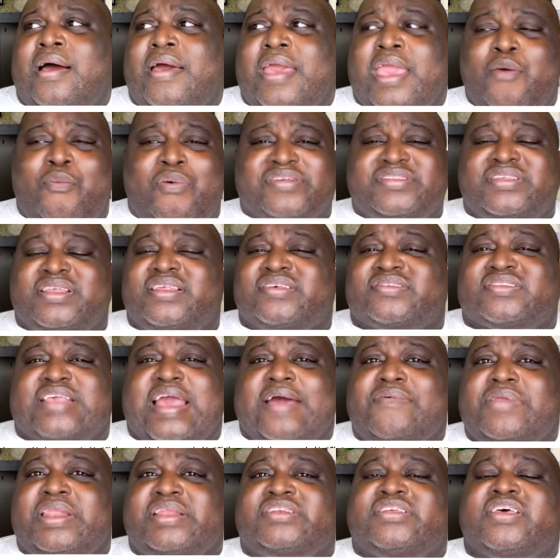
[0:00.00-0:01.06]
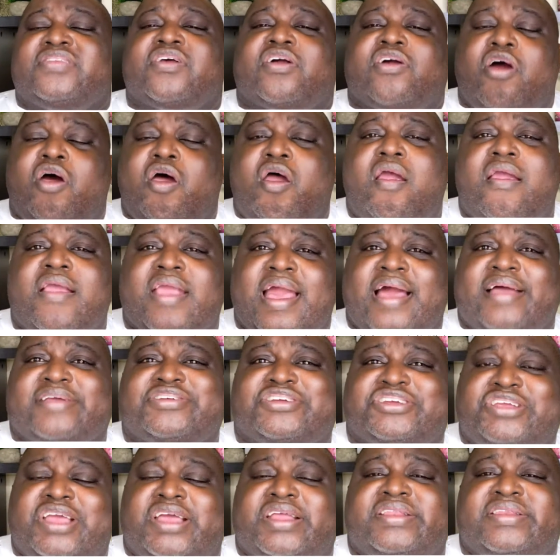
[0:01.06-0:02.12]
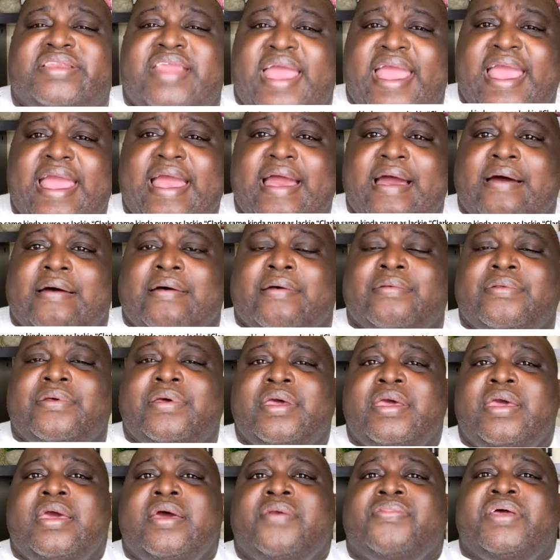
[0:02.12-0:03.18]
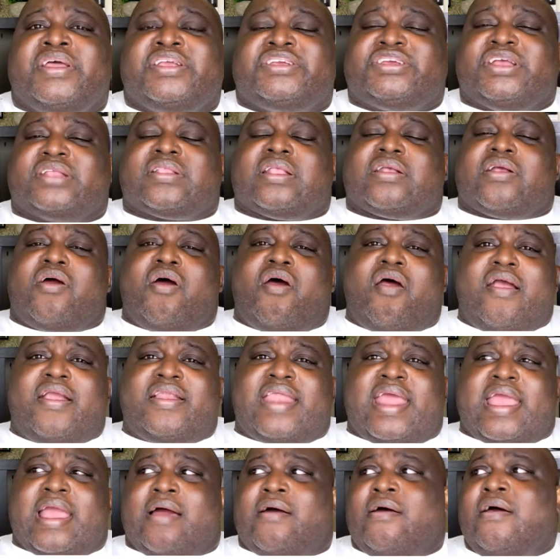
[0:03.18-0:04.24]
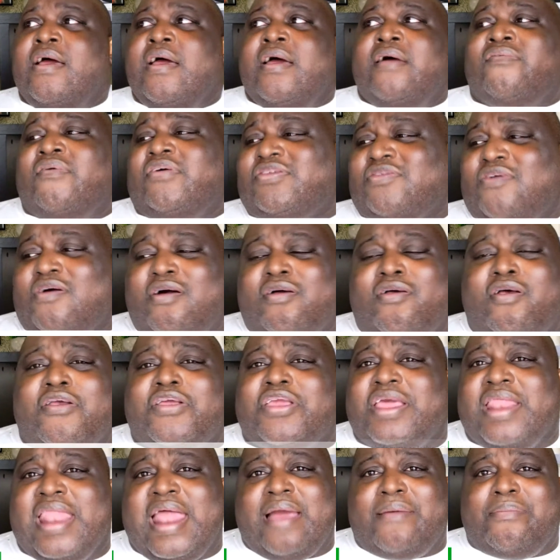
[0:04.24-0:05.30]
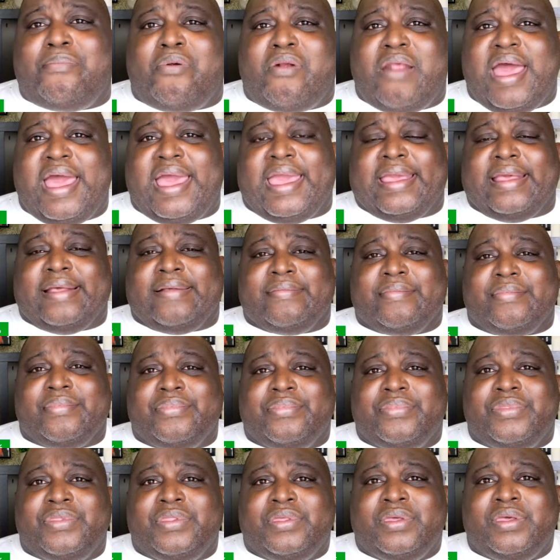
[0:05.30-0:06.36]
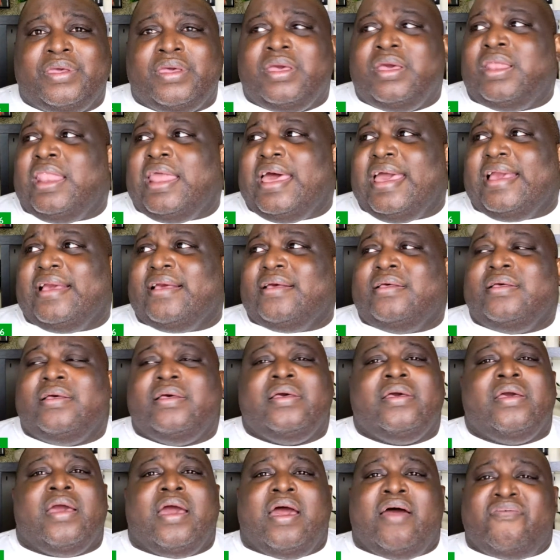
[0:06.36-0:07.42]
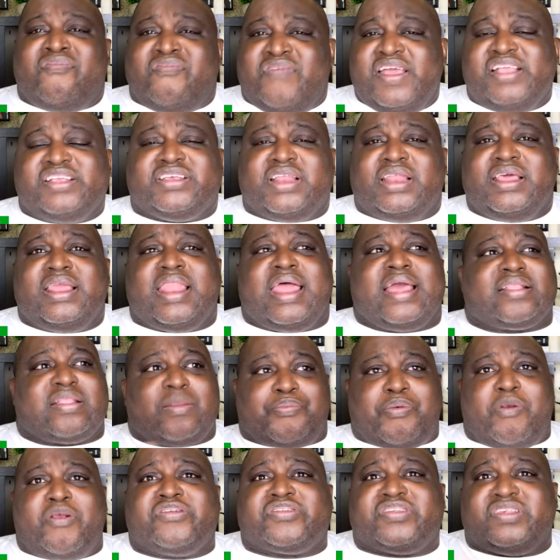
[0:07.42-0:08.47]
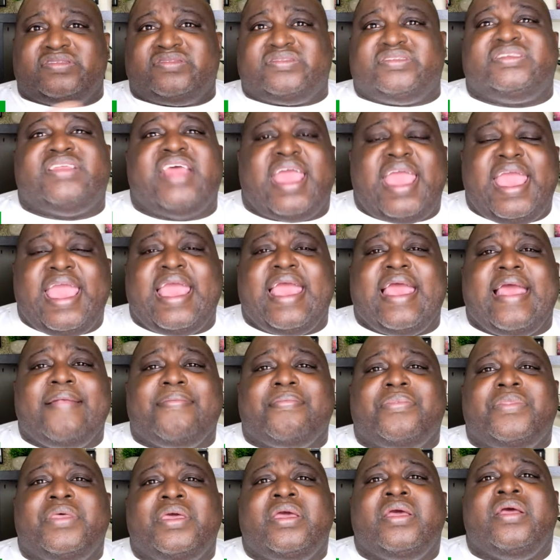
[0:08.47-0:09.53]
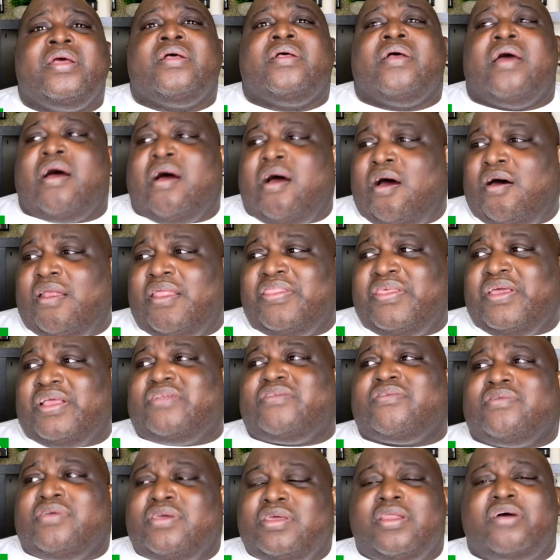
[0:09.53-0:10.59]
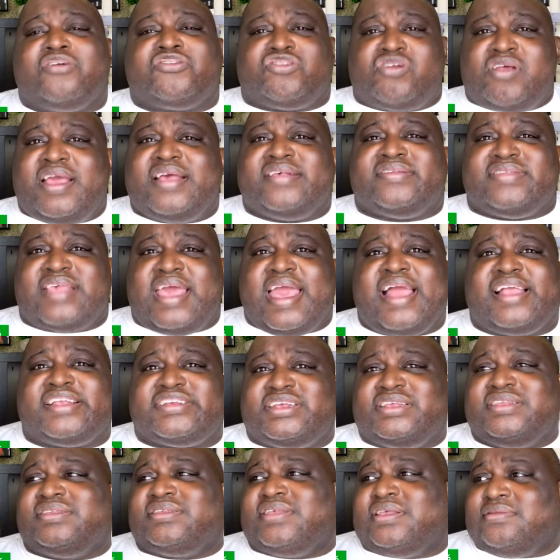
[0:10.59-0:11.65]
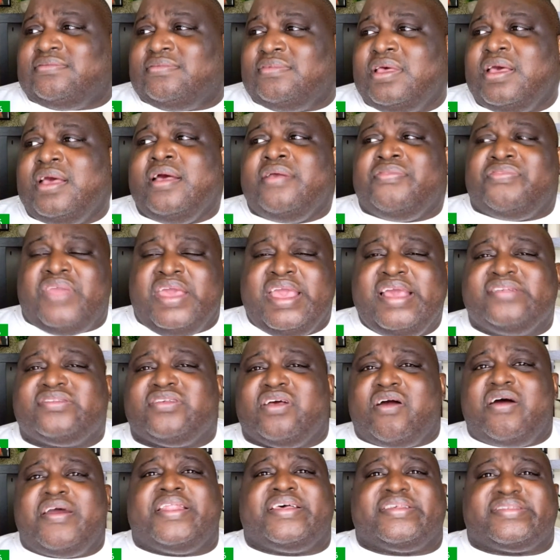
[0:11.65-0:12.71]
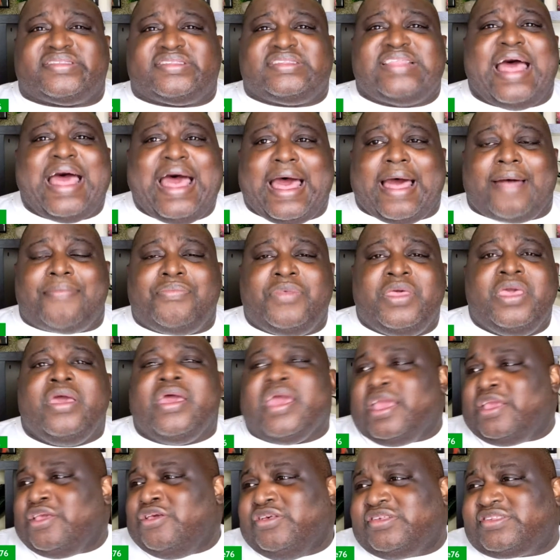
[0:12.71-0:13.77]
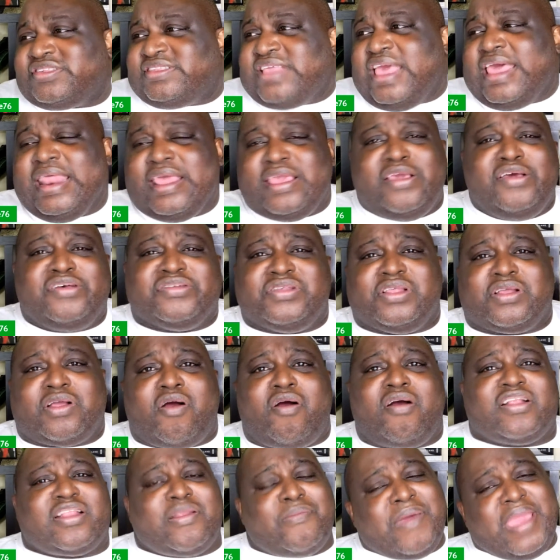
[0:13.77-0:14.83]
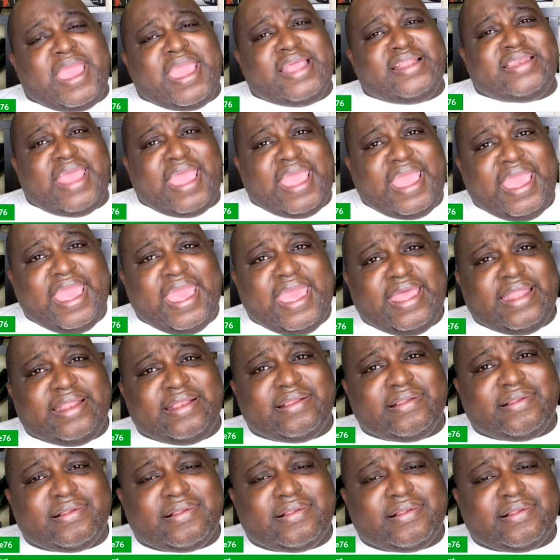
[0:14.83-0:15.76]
It wasn't discovered until the car got shut down. They shut the car down. First of all, girl, you're not bright. Like, eventually, like, the person's dead, all their, you know, transactions and things are gonna stop. And you steady use the card, the man dead?